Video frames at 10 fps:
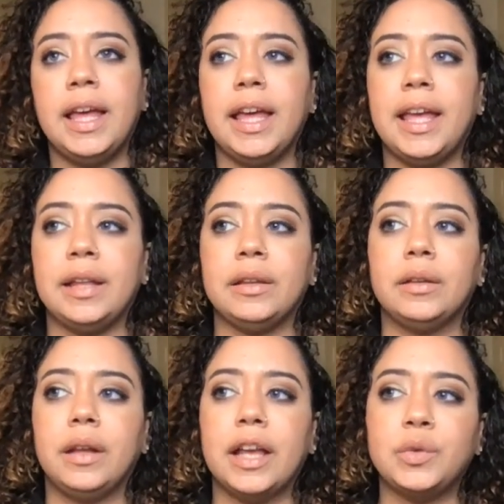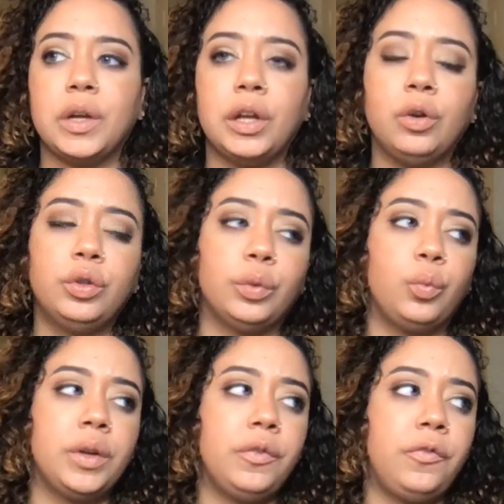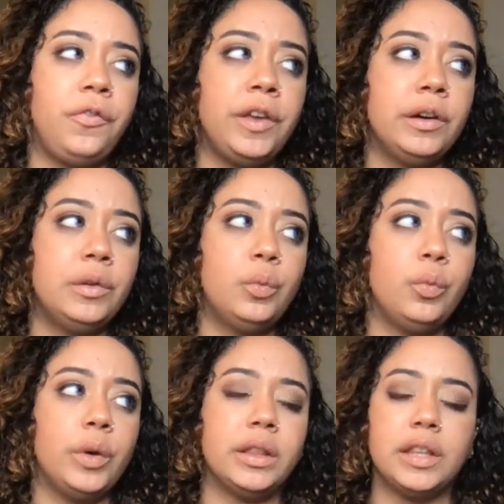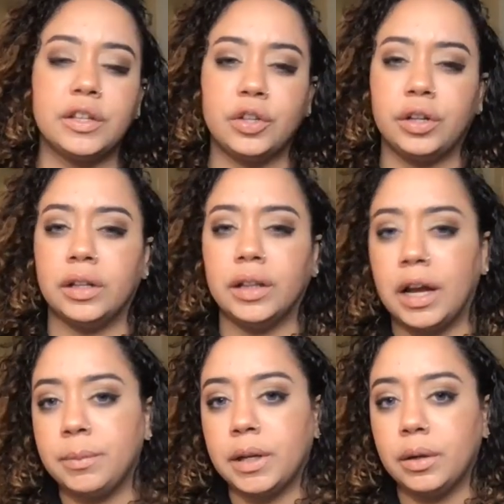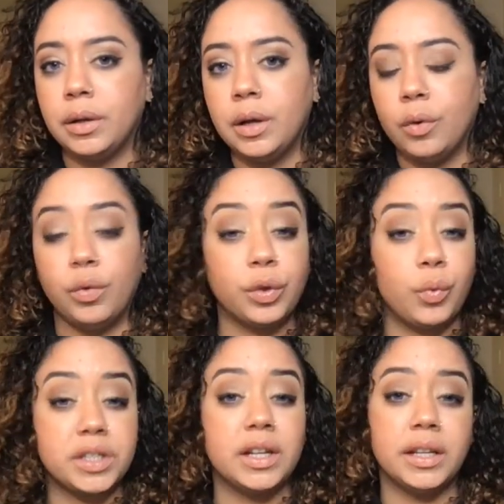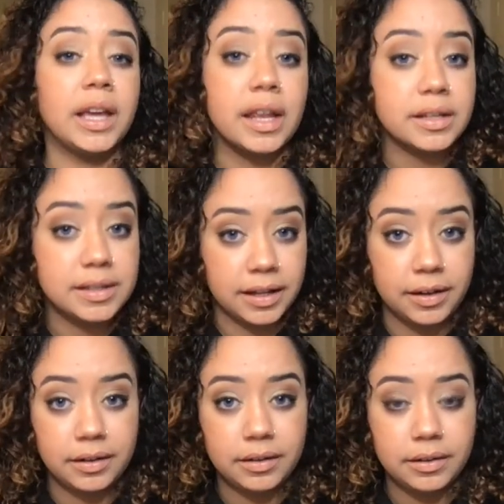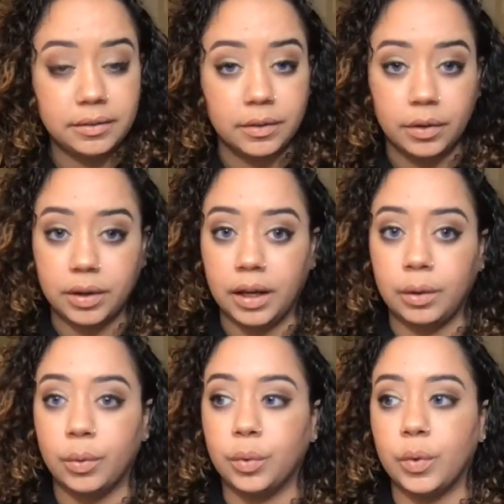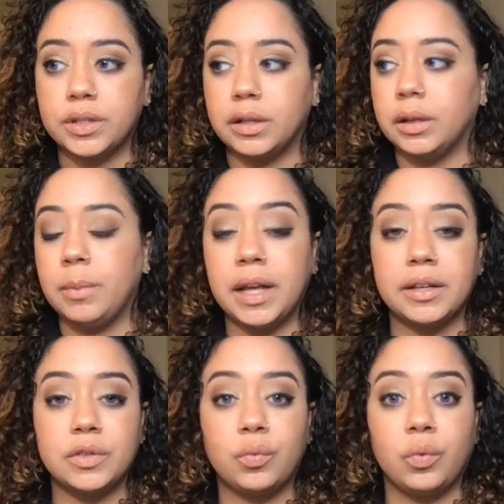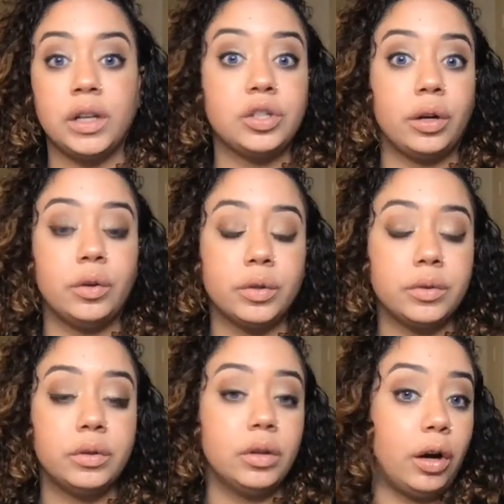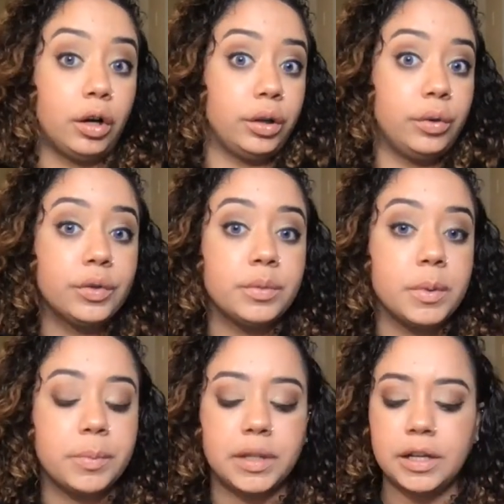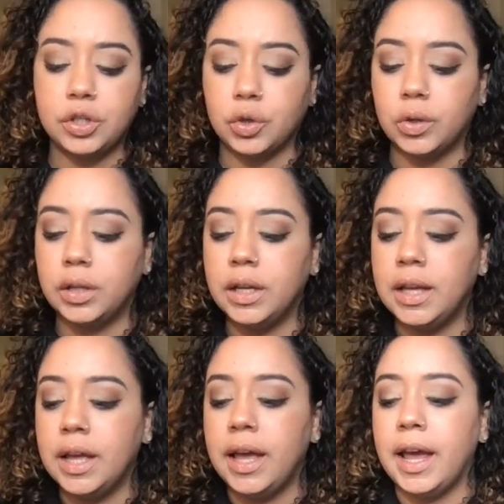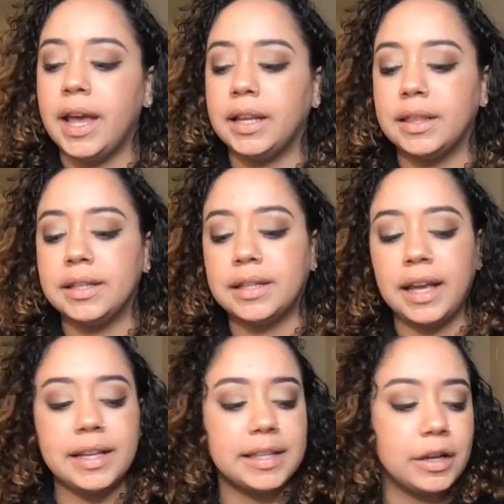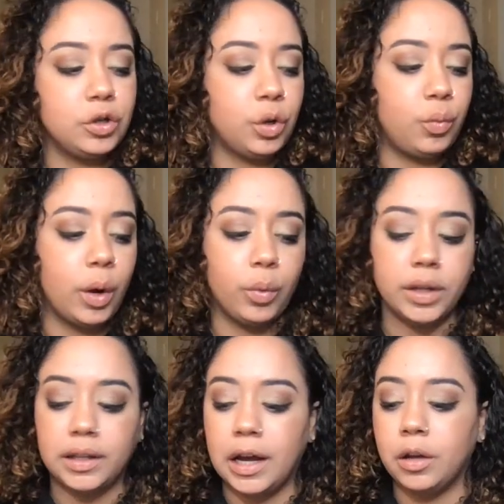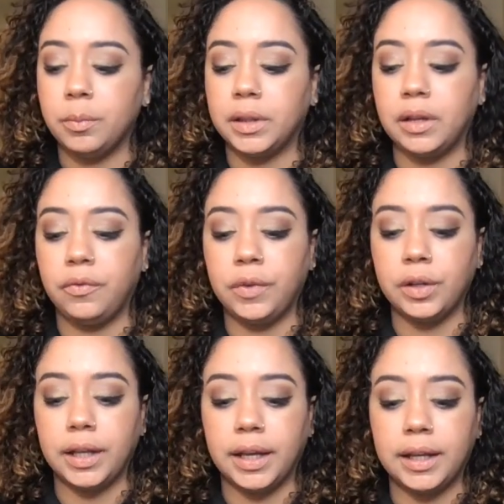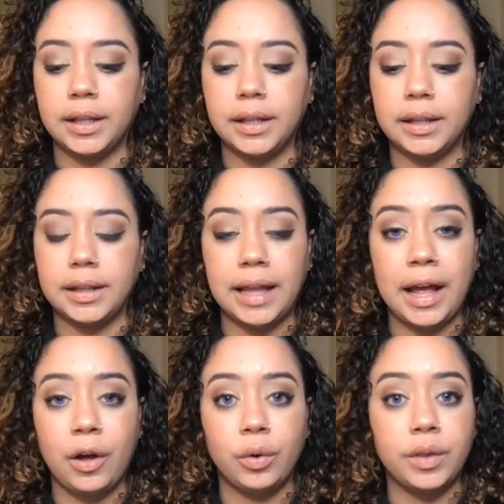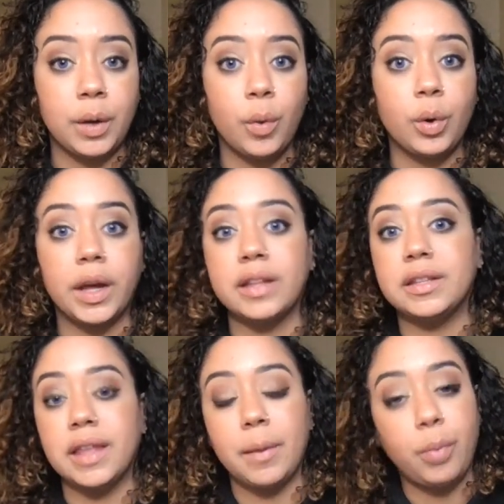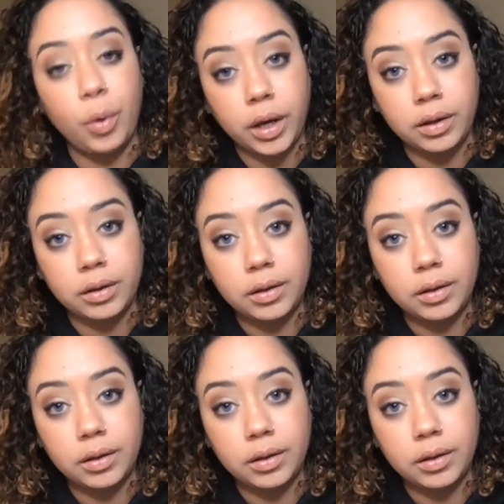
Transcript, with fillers: And as we get older, we feel when things are in alignment with what's going to get us there, okay? With what's going to make us reach our ultimate potential. And in this case, I don't know what went down, but they feel like now they won't get to that point